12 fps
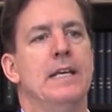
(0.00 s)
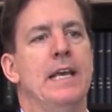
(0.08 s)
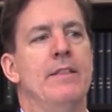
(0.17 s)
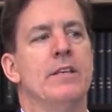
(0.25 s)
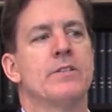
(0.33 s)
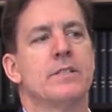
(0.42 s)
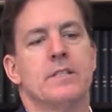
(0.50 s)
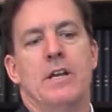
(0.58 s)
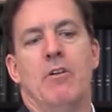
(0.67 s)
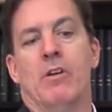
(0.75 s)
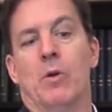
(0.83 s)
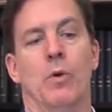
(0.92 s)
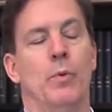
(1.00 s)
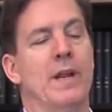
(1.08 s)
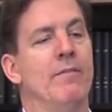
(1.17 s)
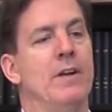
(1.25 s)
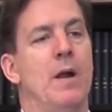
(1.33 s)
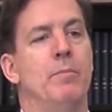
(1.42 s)
And this is an area where we
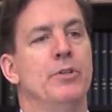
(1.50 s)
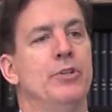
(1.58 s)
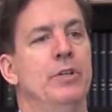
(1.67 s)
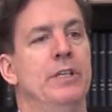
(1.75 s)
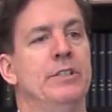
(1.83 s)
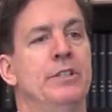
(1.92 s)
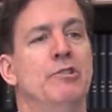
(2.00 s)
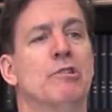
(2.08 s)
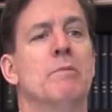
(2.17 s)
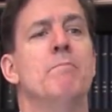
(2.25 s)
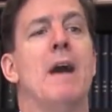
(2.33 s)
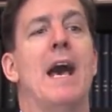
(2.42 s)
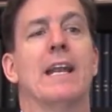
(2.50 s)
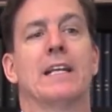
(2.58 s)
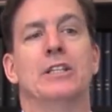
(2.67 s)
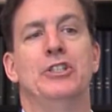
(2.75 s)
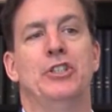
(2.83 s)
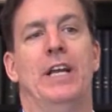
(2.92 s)
have an opportunity to
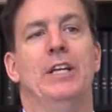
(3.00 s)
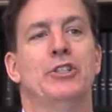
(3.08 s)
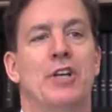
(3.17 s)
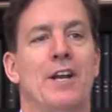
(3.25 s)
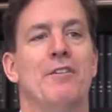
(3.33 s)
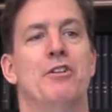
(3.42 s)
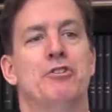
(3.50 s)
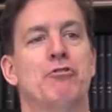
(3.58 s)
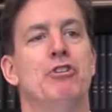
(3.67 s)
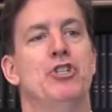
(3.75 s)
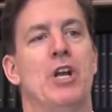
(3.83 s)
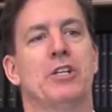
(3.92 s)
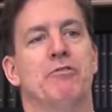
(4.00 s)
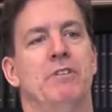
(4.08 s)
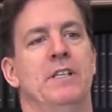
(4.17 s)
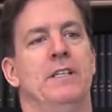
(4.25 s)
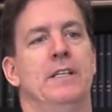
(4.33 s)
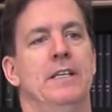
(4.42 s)
dramatically change kind of the
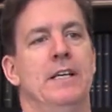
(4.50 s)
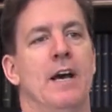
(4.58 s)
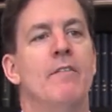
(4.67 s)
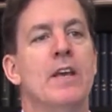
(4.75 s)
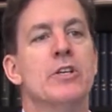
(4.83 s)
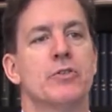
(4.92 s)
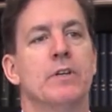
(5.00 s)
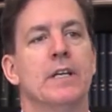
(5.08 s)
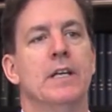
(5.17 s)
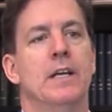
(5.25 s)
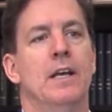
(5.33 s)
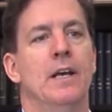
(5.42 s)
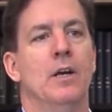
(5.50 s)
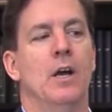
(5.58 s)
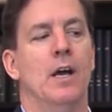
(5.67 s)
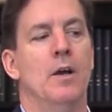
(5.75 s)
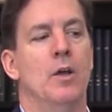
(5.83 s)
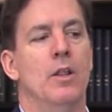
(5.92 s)
trajectory of history.
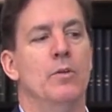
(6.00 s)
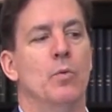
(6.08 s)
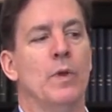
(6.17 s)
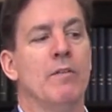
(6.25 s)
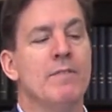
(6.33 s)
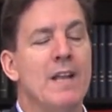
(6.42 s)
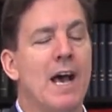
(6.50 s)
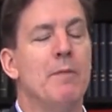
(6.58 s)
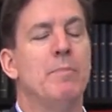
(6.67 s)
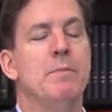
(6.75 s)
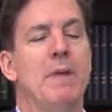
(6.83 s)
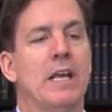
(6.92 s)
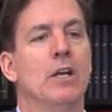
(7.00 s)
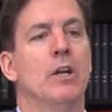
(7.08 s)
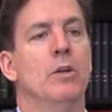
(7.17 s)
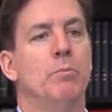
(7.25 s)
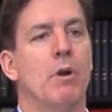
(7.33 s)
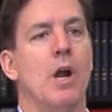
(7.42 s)
we have not been making
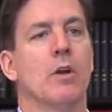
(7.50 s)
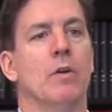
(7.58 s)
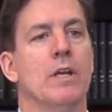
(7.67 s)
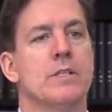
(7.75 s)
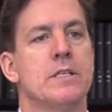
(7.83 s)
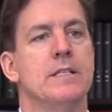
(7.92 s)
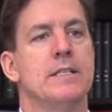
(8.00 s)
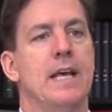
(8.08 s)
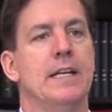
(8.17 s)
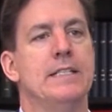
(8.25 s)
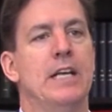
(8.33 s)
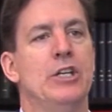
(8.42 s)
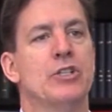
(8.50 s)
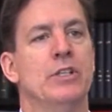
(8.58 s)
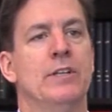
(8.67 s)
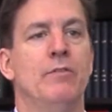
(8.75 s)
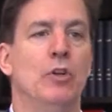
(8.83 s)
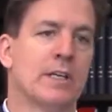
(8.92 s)
good progress in
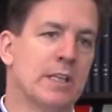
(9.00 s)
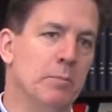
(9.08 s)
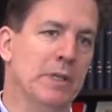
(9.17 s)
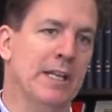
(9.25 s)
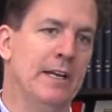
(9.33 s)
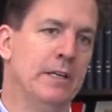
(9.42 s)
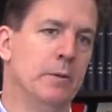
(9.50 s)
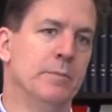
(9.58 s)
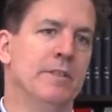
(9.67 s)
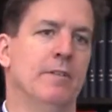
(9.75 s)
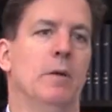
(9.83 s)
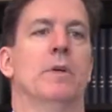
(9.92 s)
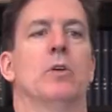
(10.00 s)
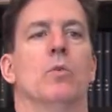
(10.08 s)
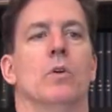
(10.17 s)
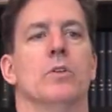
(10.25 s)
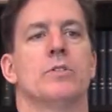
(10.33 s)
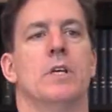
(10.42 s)
sanitation. If you look at the Millennium Development
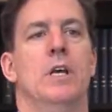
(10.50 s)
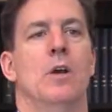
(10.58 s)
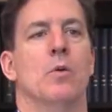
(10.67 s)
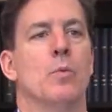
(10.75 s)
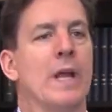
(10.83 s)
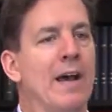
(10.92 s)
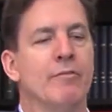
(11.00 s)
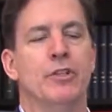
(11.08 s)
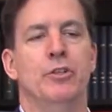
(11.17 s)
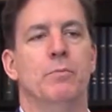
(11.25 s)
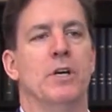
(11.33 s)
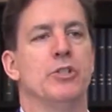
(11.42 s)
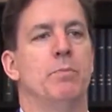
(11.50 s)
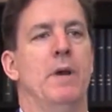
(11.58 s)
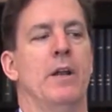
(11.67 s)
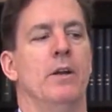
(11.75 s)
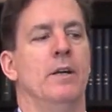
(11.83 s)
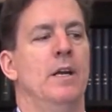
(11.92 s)
Goals, we have to do much
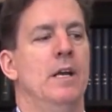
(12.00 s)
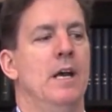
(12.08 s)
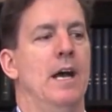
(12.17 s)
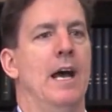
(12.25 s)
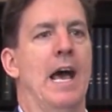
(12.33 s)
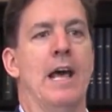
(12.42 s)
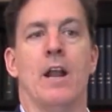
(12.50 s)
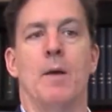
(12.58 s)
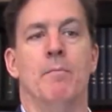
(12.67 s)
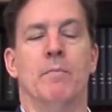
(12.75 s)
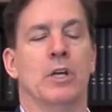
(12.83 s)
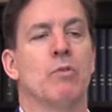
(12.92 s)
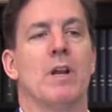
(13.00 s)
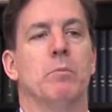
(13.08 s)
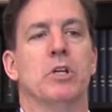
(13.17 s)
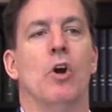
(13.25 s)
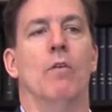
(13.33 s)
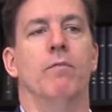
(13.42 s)
better. And I'm
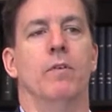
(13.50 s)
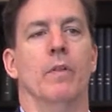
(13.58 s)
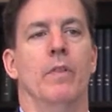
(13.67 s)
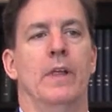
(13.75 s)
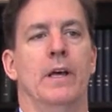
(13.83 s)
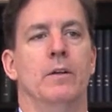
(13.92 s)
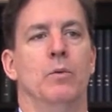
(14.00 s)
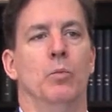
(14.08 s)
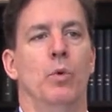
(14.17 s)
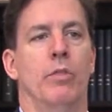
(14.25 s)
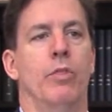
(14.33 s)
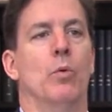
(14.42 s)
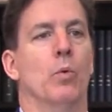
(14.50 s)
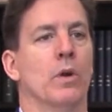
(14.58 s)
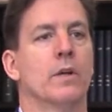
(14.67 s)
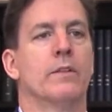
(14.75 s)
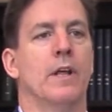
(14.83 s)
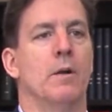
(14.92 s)
incredibly hopeful that with the
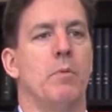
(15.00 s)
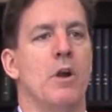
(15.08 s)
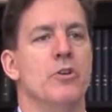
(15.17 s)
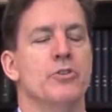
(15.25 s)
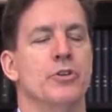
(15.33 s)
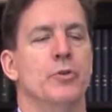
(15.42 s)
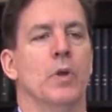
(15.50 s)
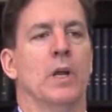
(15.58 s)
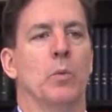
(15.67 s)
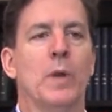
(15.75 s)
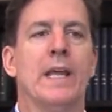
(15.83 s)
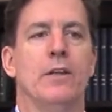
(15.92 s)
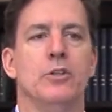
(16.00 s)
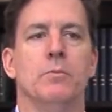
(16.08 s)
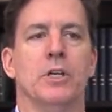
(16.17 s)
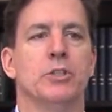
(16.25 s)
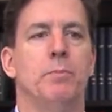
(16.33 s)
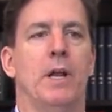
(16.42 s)
work that our partners are doing, we can do
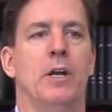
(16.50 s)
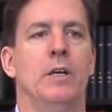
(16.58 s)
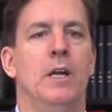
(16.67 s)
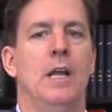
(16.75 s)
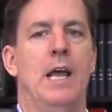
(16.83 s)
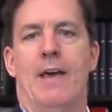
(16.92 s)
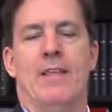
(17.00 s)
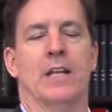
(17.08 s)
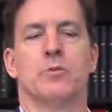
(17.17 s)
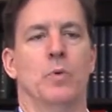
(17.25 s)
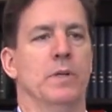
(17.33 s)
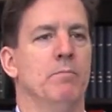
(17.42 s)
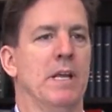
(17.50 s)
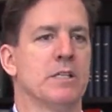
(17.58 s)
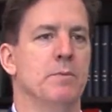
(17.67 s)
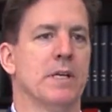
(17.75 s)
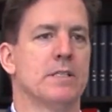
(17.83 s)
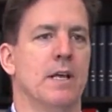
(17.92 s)
much better. And that's what
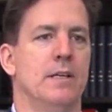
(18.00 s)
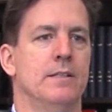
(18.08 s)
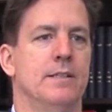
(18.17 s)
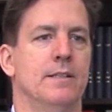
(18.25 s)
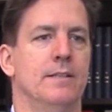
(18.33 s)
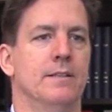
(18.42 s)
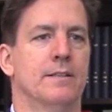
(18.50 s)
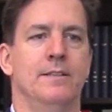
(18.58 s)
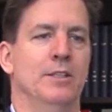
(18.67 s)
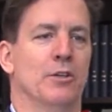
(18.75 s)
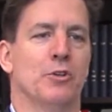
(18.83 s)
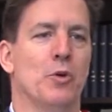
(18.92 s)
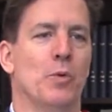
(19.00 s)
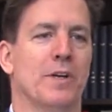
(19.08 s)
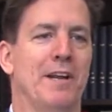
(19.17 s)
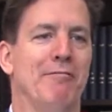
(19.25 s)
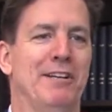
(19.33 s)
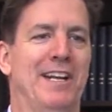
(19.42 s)
makes me excited to go to
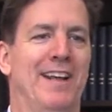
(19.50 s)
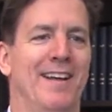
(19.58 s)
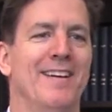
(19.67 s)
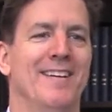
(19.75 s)
work every day.